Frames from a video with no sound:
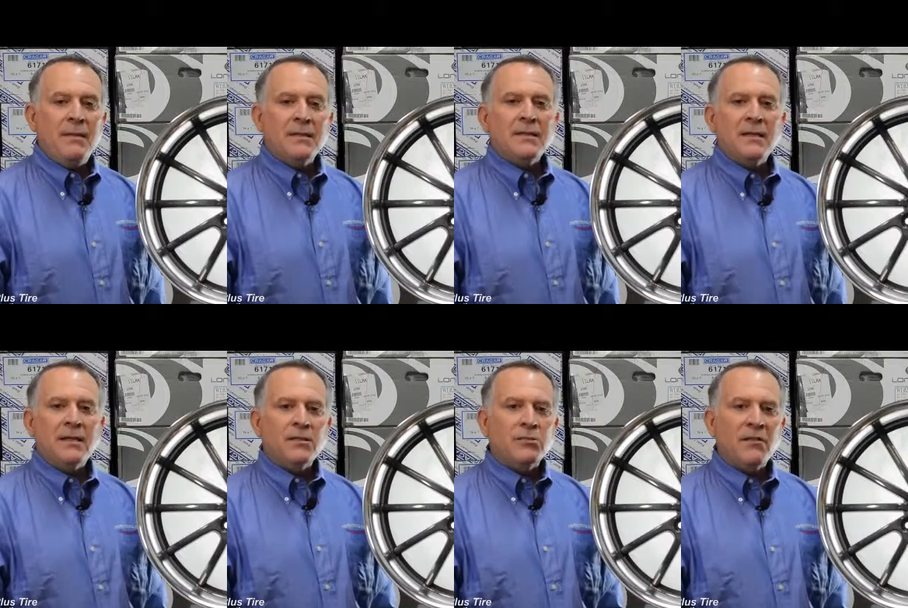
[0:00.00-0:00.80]
this is
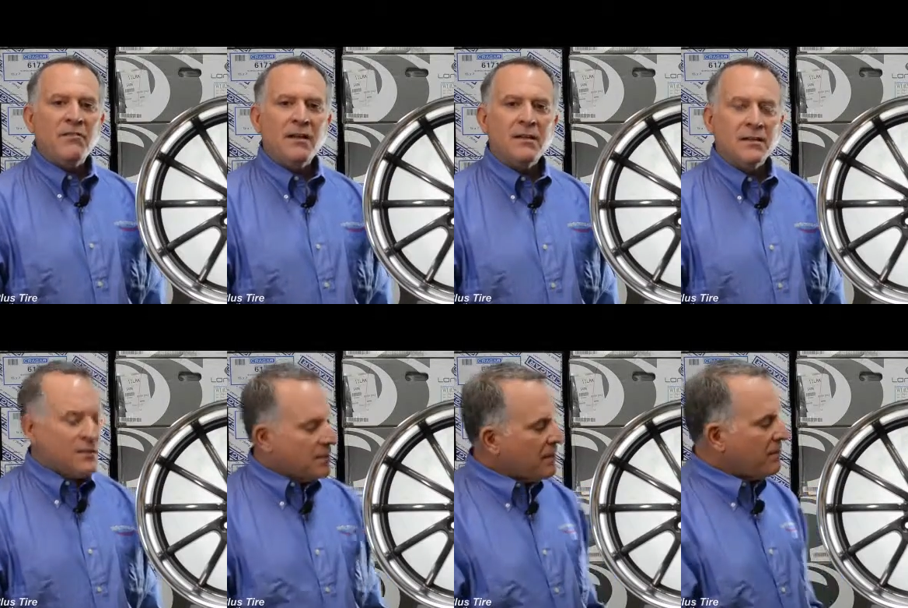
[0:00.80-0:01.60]
like the trifecta.
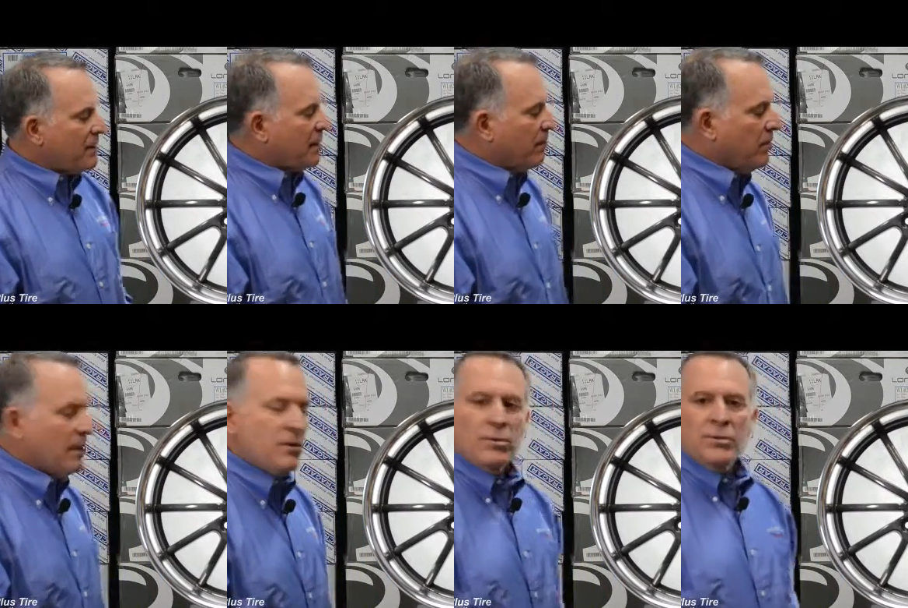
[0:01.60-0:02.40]
So they've done a
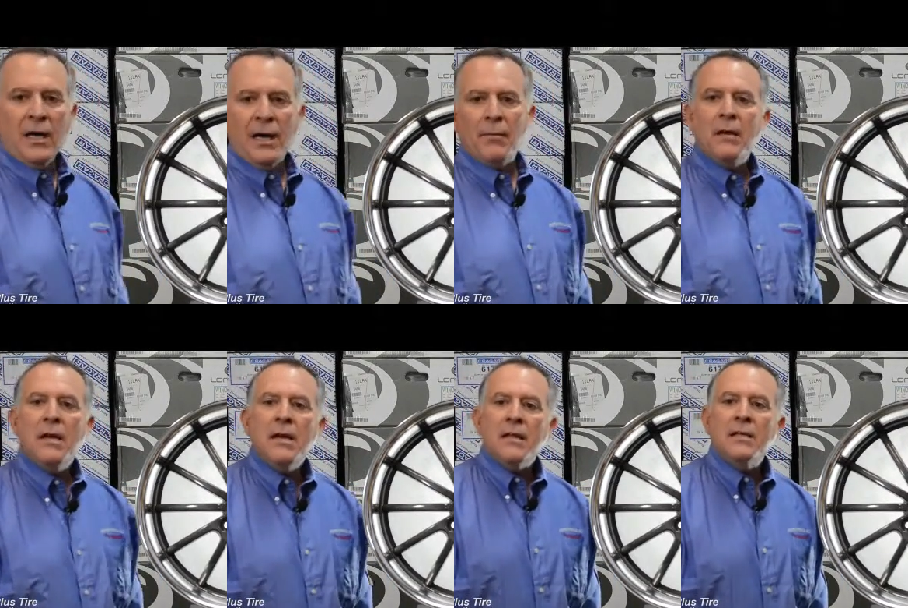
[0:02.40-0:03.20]
really cool job.
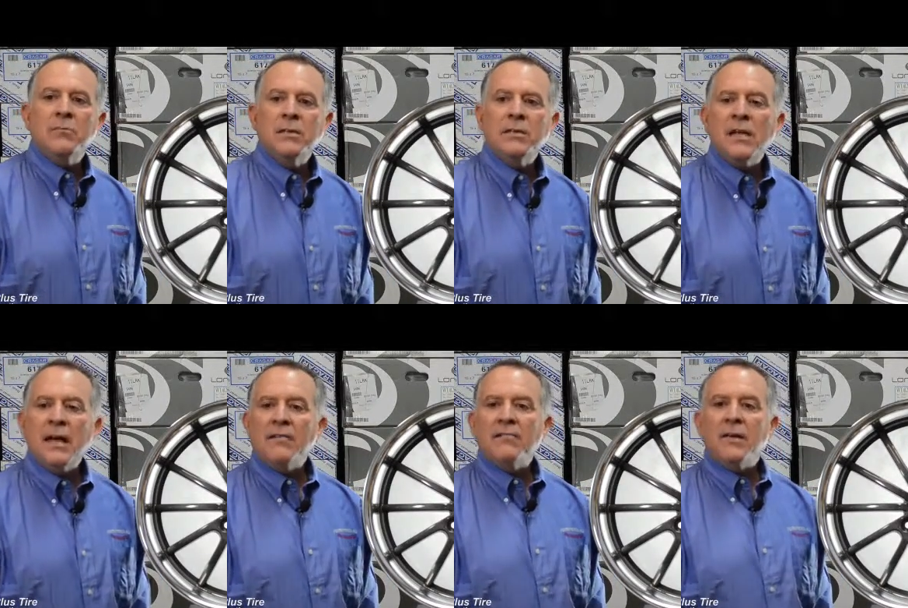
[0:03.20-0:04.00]
These wheels
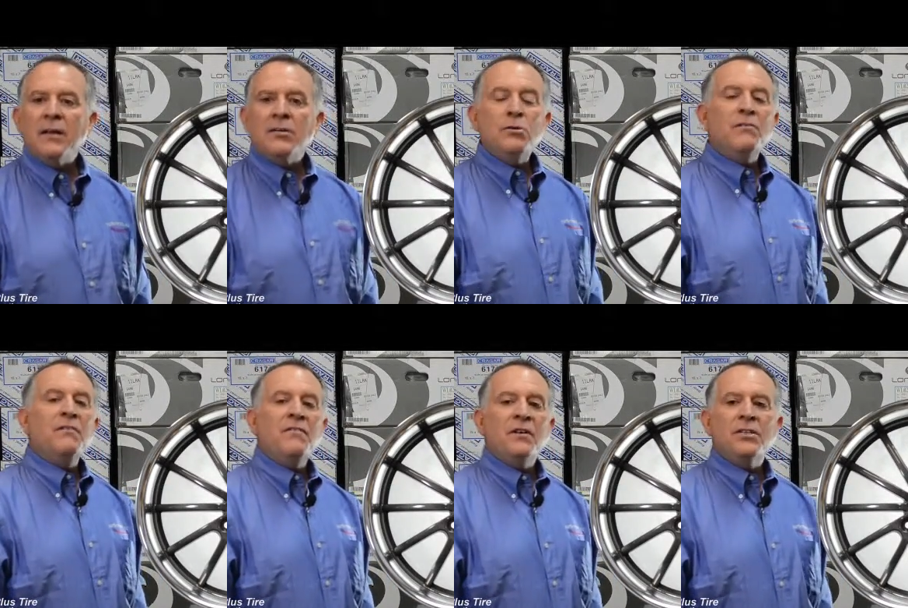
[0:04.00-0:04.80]
have two
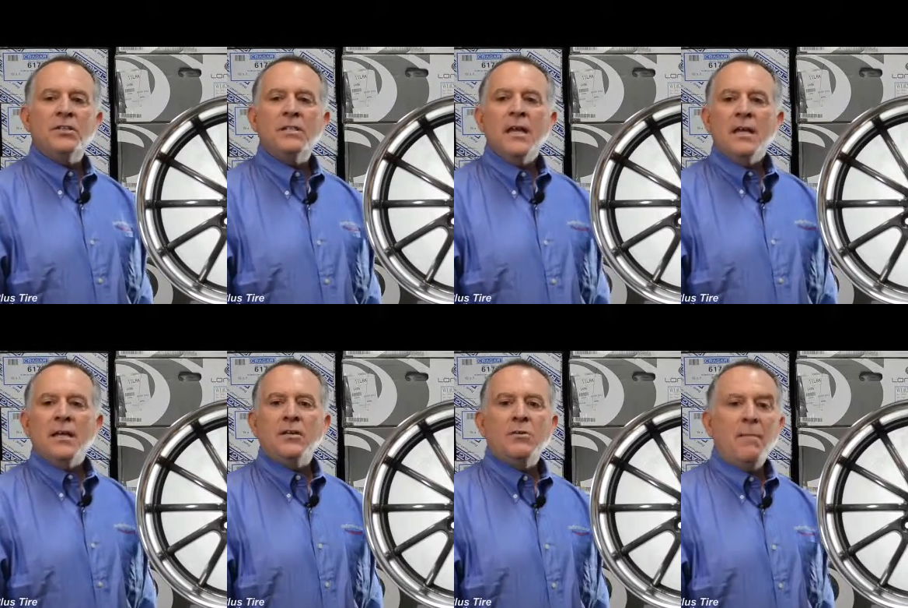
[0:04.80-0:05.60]
different finishes.
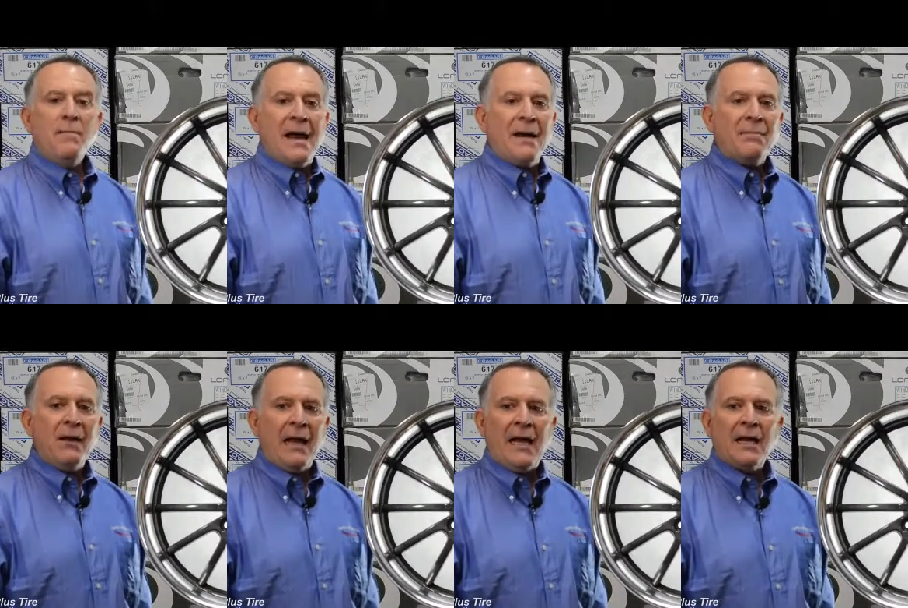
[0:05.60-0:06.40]
They do a matte
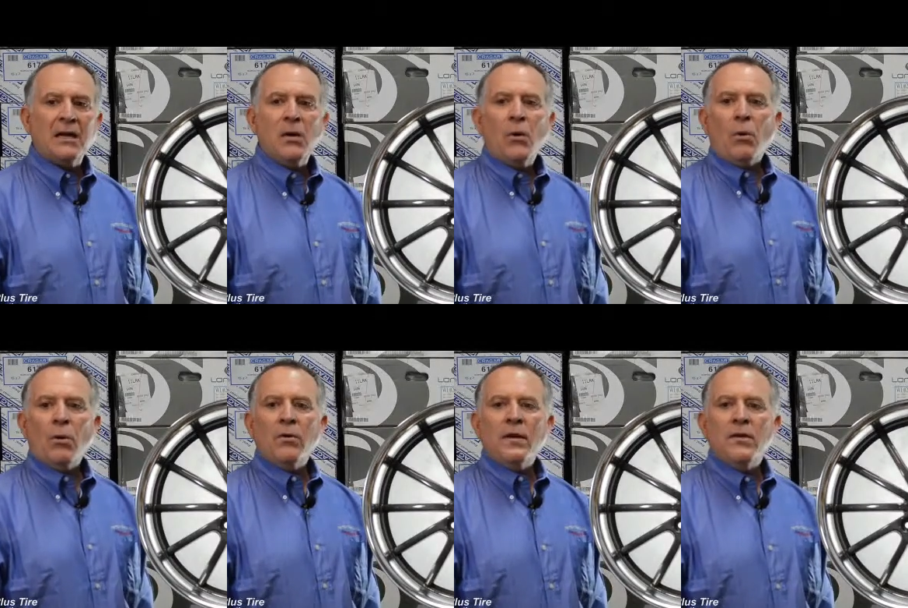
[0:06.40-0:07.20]
black,
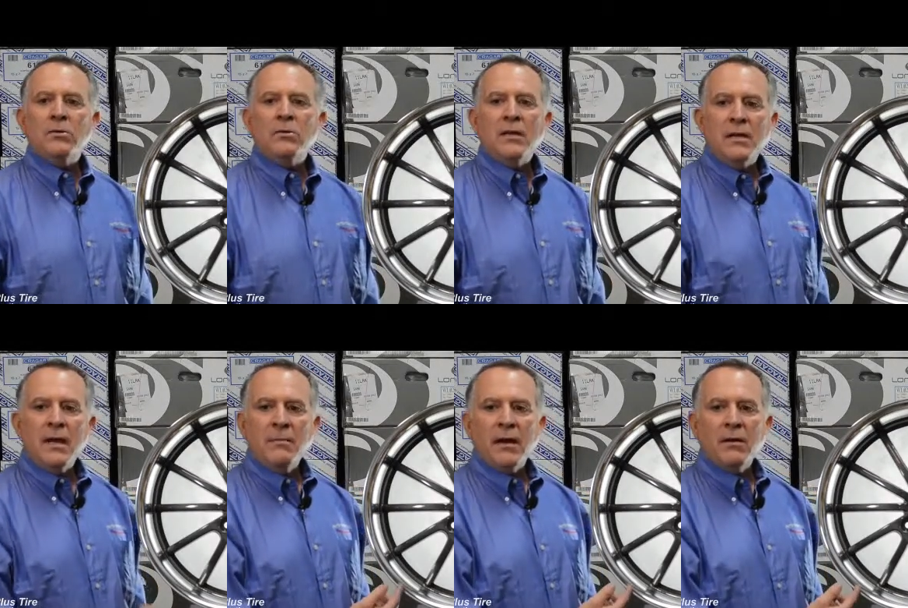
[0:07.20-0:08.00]
or they do the
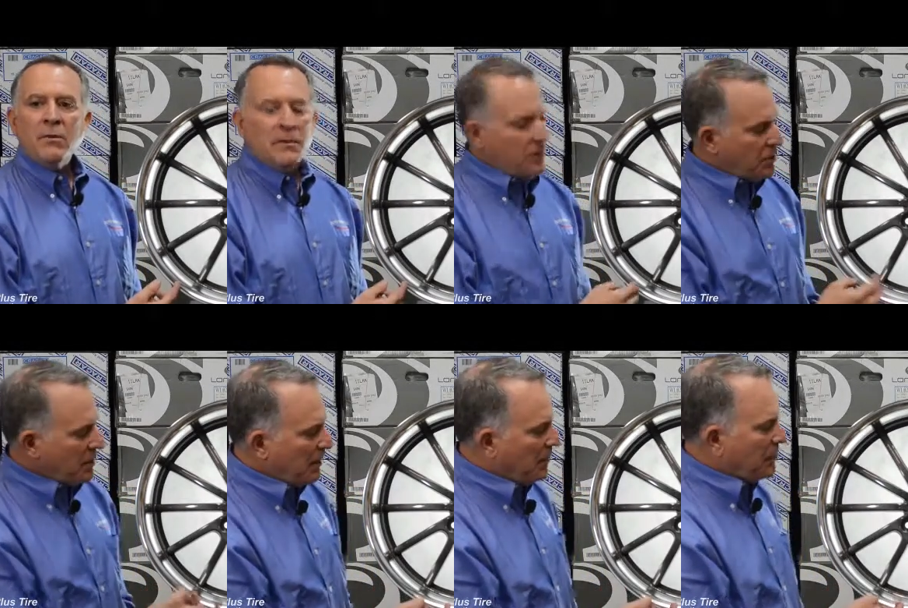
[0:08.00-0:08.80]
gunmetal with
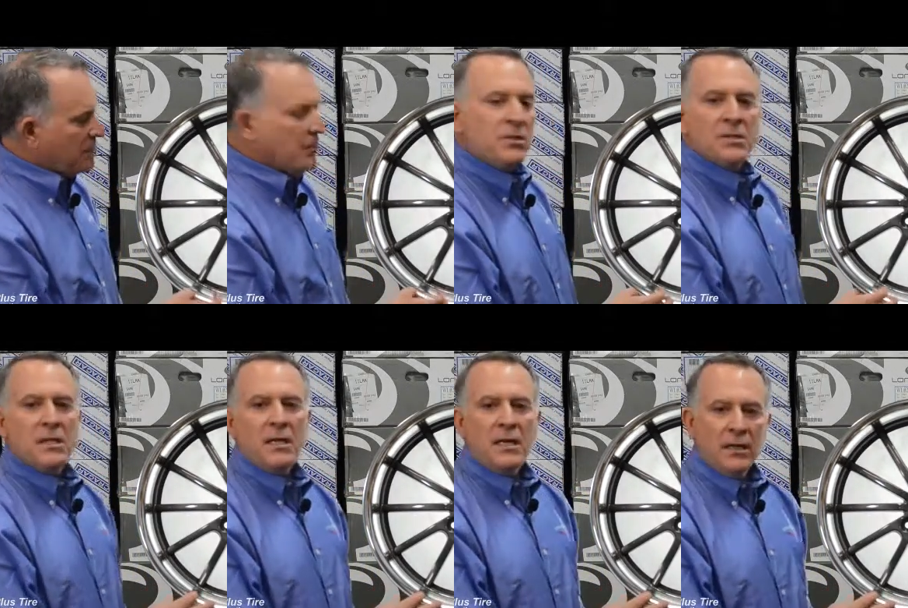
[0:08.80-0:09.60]
machine lip, is what you
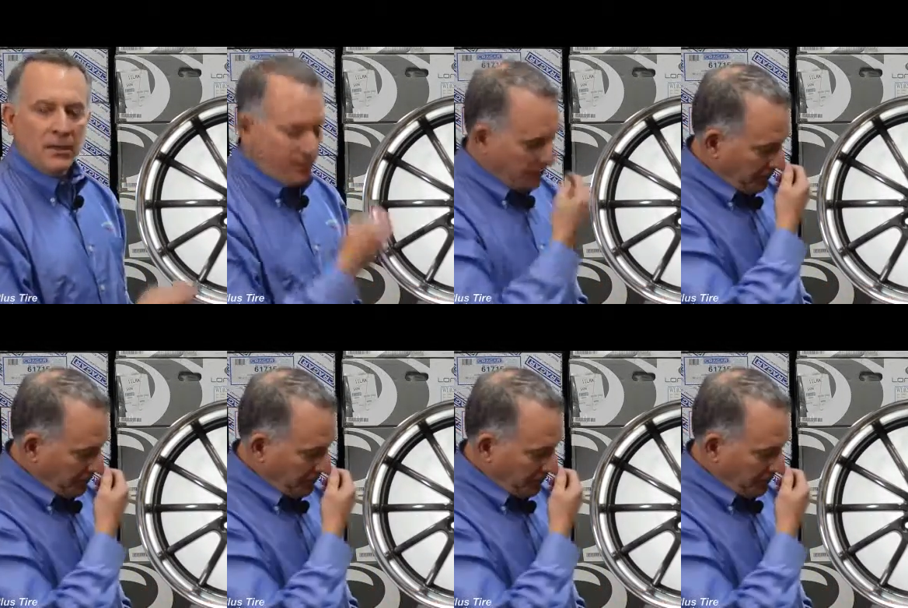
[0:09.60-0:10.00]
see here.